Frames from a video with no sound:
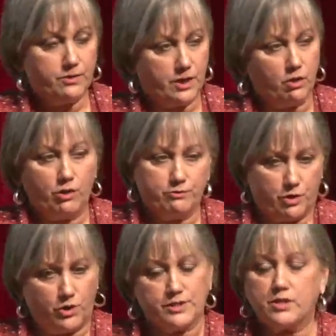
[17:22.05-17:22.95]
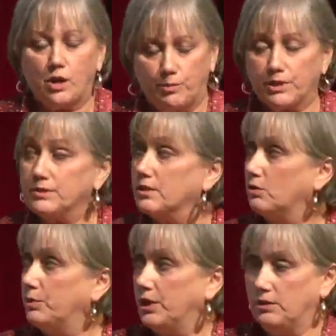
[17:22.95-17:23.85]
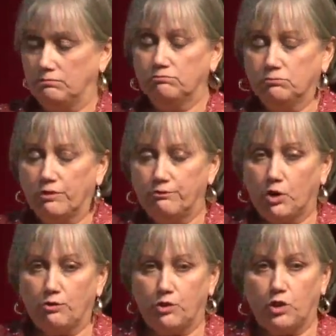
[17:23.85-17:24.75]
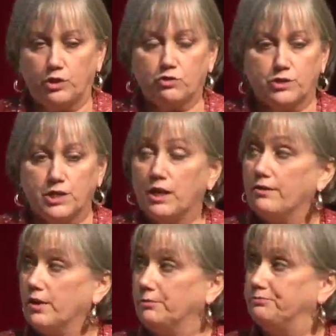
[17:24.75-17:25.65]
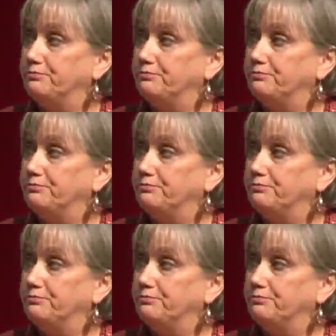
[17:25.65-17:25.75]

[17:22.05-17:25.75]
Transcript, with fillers: that on various topics that'll be very, very interesting, I think.